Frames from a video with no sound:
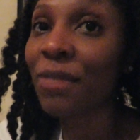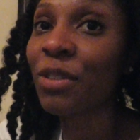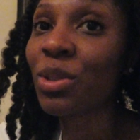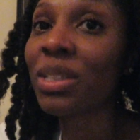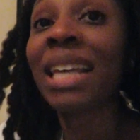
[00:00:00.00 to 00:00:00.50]
you have
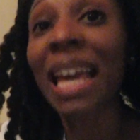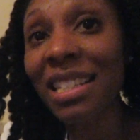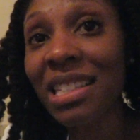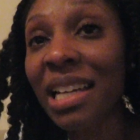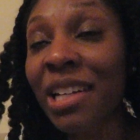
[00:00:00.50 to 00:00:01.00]
to do a
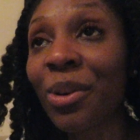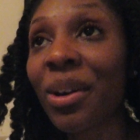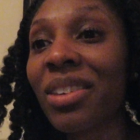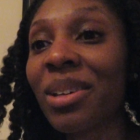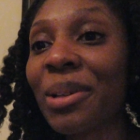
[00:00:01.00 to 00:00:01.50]
case study
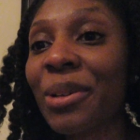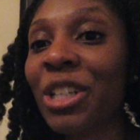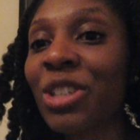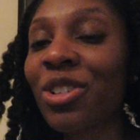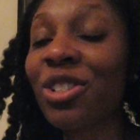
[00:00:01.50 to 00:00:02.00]
on them
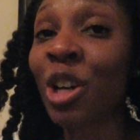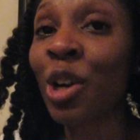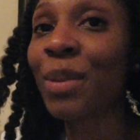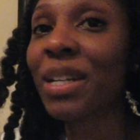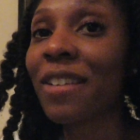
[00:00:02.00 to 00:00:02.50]
to
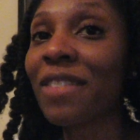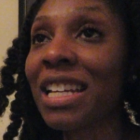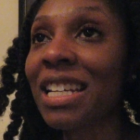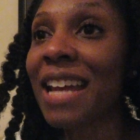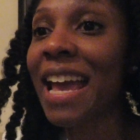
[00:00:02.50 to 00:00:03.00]
determine if they
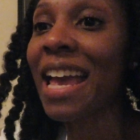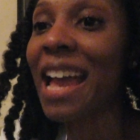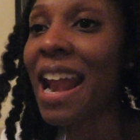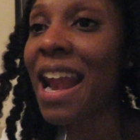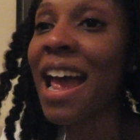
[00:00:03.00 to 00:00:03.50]
need
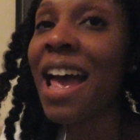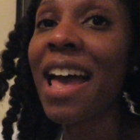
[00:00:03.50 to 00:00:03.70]
an